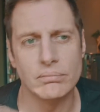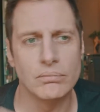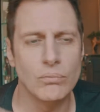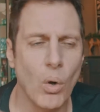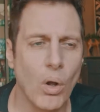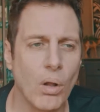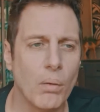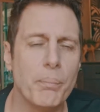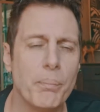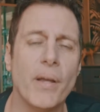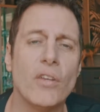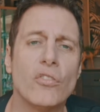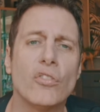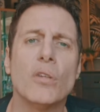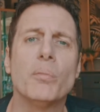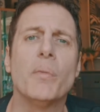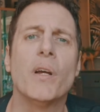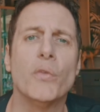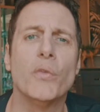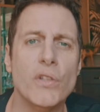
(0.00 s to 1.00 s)
Well, based
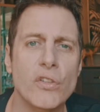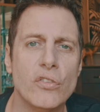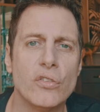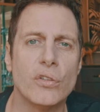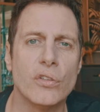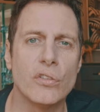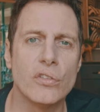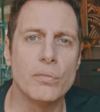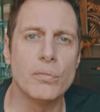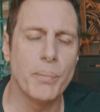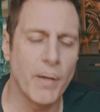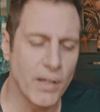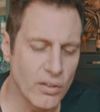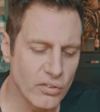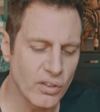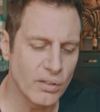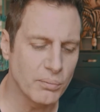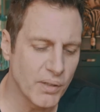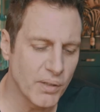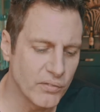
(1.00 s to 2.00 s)
on my research,
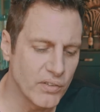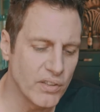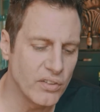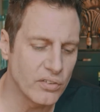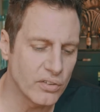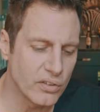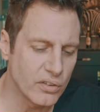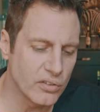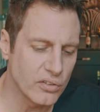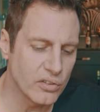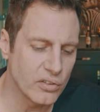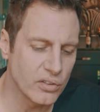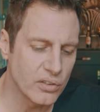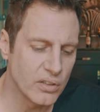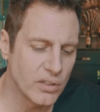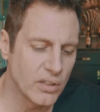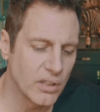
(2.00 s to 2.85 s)
based on my research,